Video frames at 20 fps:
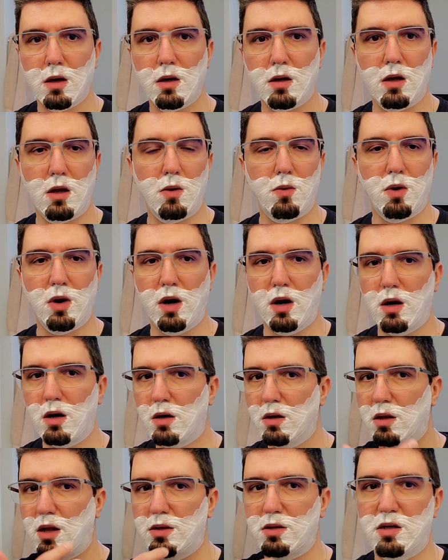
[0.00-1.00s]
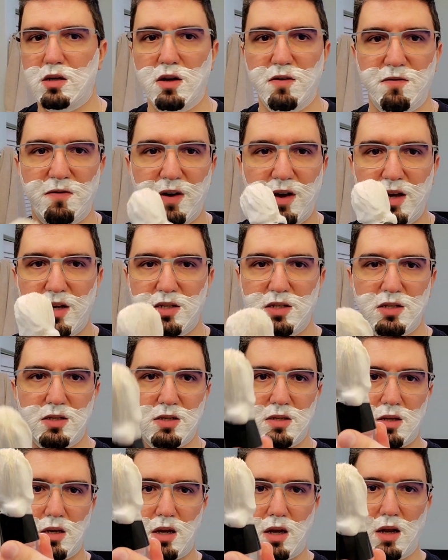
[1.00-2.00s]
Here we are, lather the
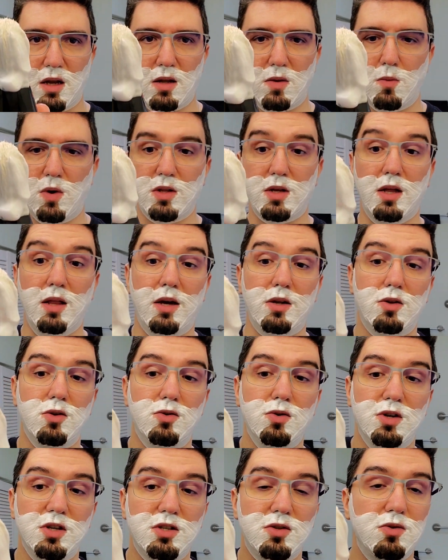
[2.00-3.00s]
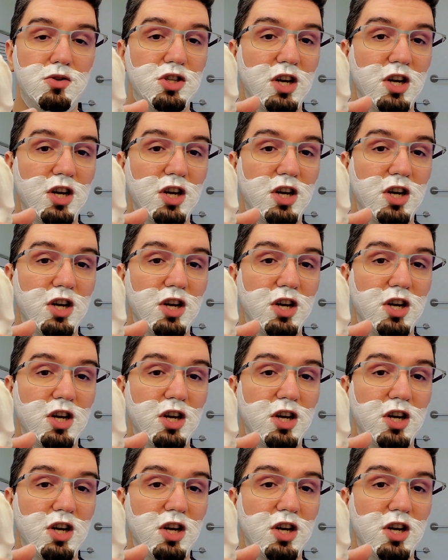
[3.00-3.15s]
face, and what I like to do is to